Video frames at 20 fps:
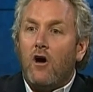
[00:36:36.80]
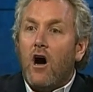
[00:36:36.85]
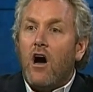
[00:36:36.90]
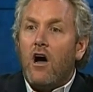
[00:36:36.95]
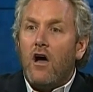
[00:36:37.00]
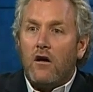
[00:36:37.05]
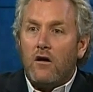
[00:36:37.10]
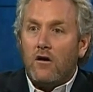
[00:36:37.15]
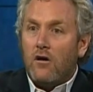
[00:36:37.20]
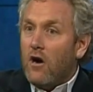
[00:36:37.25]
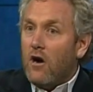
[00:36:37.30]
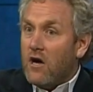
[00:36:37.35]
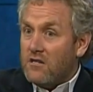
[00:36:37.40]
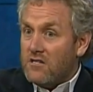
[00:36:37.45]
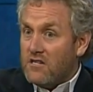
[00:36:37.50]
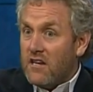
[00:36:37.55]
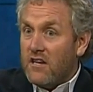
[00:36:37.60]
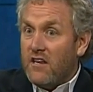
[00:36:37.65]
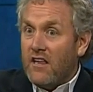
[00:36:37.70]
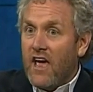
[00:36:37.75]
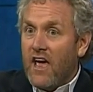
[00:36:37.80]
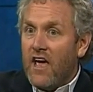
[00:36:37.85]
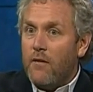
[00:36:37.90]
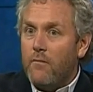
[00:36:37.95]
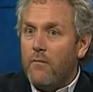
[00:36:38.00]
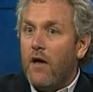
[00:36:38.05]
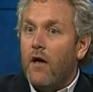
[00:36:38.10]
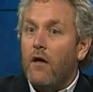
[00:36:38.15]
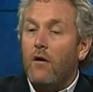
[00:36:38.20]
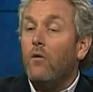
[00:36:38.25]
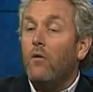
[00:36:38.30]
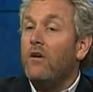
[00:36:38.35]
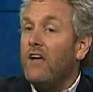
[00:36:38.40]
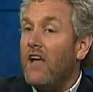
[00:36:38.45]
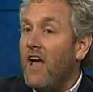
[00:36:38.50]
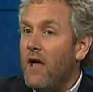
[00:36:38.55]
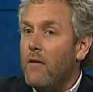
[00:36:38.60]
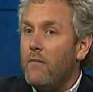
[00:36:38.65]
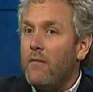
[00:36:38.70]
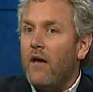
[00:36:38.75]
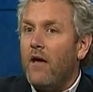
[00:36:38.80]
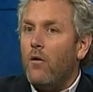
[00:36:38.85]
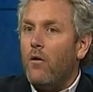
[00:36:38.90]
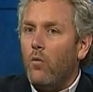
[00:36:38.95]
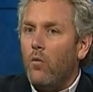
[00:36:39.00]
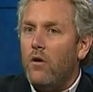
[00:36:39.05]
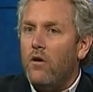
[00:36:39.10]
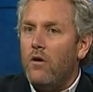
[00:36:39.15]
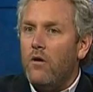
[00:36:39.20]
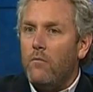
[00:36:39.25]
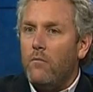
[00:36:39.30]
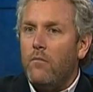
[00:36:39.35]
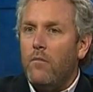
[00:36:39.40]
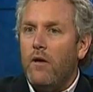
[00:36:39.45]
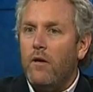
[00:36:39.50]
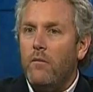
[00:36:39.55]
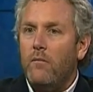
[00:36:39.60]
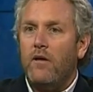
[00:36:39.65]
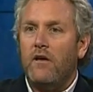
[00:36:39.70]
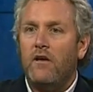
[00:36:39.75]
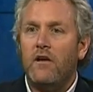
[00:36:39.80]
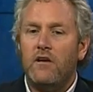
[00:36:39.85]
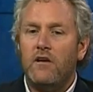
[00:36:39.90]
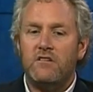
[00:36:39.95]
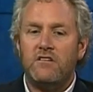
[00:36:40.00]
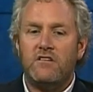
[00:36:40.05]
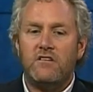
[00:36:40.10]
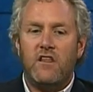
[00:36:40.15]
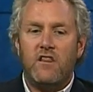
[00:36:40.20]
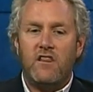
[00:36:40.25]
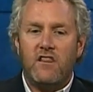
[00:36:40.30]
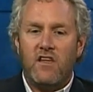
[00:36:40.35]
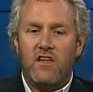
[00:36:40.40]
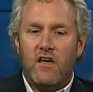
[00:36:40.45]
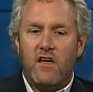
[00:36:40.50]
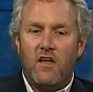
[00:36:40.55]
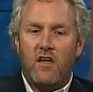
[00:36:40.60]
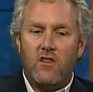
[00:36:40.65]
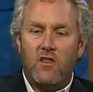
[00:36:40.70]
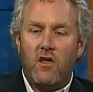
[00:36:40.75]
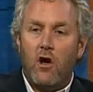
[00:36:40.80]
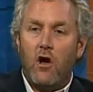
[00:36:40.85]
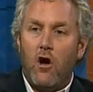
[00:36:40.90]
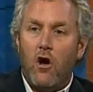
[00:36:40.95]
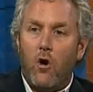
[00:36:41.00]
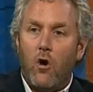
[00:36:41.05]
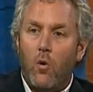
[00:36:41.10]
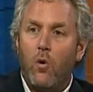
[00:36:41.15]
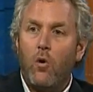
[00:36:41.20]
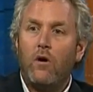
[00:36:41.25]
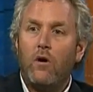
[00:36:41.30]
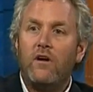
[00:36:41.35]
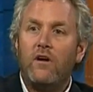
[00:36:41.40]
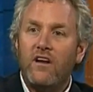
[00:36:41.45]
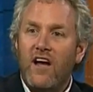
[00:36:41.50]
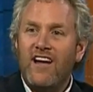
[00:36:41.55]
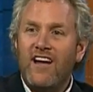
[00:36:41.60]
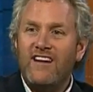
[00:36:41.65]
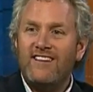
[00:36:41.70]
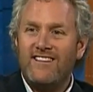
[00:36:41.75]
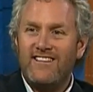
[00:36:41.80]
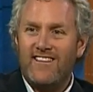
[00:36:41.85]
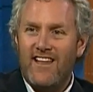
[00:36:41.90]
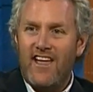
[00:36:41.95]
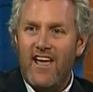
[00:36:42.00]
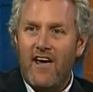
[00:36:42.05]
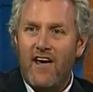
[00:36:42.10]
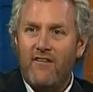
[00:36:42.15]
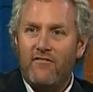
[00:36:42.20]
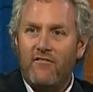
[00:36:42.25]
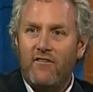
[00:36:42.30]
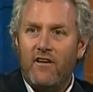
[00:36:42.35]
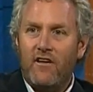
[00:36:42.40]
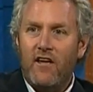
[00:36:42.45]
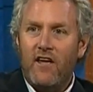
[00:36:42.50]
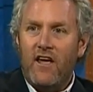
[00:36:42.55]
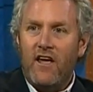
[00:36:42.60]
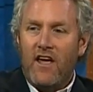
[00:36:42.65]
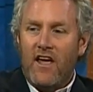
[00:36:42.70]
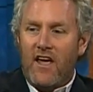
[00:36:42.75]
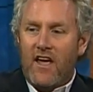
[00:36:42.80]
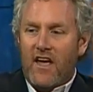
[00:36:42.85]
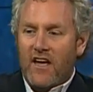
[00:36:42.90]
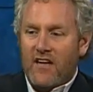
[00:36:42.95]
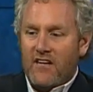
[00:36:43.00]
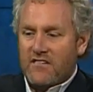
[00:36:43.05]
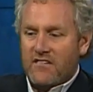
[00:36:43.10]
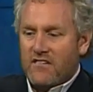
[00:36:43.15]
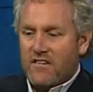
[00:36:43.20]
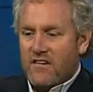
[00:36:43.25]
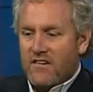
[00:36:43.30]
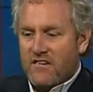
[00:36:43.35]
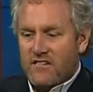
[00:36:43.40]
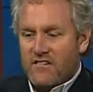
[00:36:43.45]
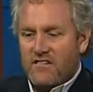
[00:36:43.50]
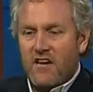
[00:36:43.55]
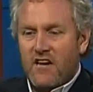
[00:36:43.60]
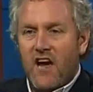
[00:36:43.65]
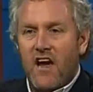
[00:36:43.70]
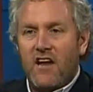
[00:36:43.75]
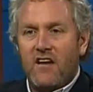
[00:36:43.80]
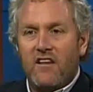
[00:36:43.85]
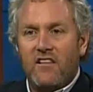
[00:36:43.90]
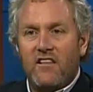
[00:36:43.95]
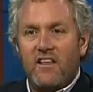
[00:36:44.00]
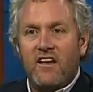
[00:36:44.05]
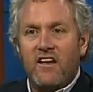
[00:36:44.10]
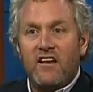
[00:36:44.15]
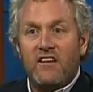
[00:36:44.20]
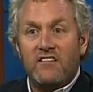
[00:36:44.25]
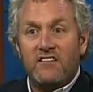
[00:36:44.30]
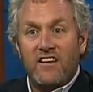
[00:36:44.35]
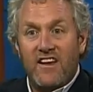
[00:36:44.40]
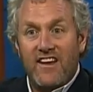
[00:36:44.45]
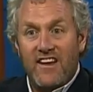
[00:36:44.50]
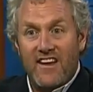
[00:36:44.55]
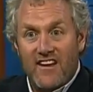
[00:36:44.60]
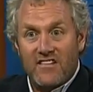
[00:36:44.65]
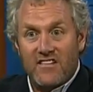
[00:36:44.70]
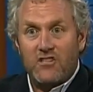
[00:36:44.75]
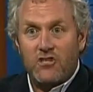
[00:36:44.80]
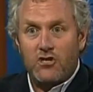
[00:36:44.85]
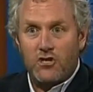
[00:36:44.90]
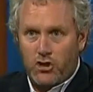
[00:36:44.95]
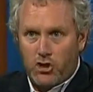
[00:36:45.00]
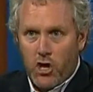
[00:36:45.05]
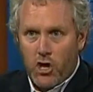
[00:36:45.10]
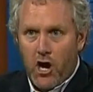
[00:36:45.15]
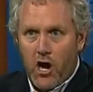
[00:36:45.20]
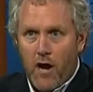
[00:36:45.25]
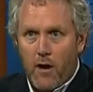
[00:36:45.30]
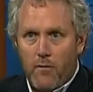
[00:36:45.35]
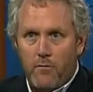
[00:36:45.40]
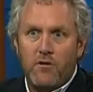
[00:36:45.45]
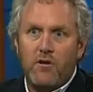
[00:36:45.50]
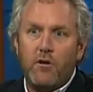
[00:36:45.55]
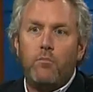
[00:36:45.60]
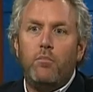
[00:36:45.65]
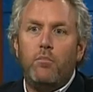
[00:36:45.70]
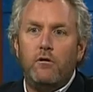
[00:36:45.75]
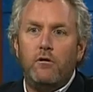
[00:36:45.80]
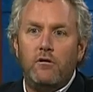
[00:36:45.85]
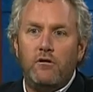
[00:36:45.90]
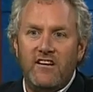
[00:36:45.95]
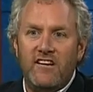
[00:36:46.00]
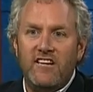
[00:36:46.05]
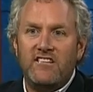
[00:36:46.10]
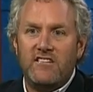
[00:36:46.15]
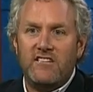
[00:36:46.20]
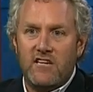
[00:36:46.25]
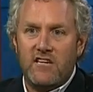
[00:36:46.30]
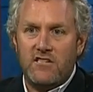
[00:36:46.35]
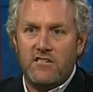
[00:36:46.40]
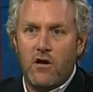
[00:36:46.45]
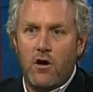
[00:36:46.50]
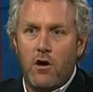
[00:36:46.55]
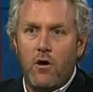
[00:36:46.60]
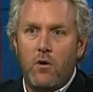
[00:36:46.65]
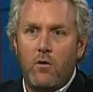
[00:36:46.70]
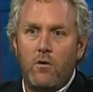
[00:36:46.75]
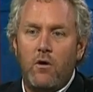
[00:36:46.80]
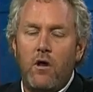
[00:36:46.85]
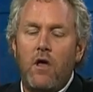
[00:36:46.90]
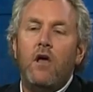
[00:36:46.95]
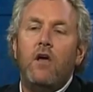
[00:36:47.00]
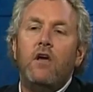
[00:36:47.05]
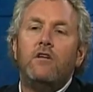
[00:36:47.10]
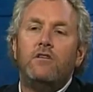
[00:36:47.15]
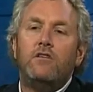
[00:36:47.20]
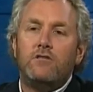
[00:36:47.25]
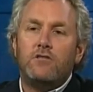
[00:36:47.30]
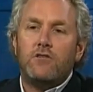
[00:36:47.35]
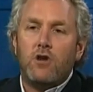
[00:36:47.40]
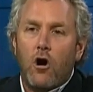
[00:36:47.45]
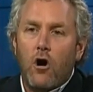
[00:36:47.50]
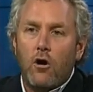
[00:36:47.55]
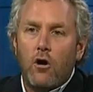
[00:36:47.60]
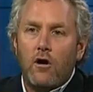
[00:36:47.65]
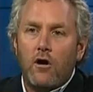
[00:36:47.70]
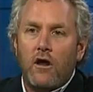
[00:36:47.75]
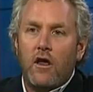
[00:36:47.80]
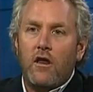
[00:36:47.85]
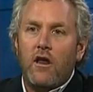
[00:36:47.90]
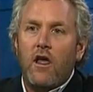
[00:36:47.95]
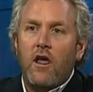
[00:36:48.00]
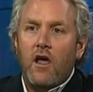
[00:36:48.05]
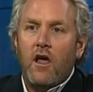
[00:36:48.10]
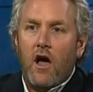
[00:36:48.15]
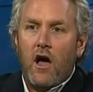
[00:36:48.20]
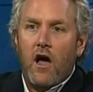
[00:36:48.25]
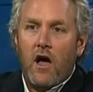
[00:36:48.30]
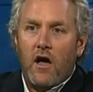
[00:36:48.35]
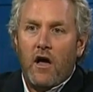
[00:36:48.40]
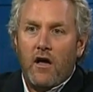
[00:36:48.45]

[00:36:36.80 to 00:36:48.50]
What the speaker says: closeted gay man or gay man wouldn't be, because the organized left has decided that it's its job to police its own, to target